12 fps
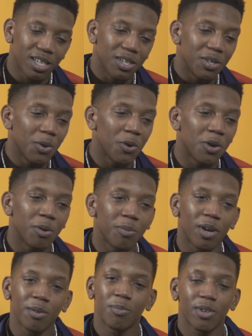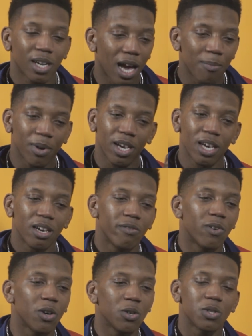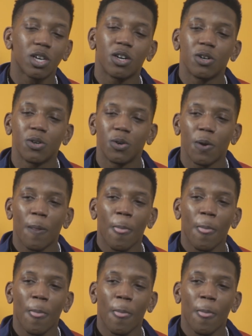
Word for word: in the dorm, I got my headphones on,